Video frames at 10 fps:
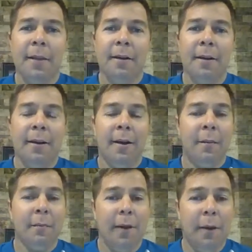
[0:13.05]

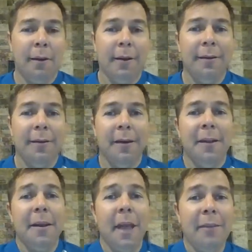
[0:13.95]
I'm a
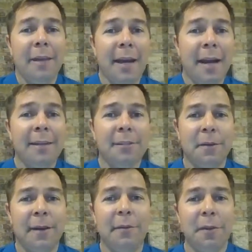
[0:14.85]
Navy guy,
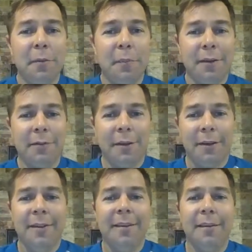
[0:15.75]
so we have a little bit of
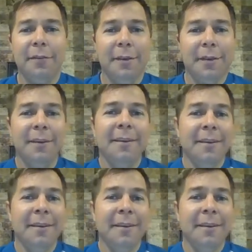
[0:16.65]
a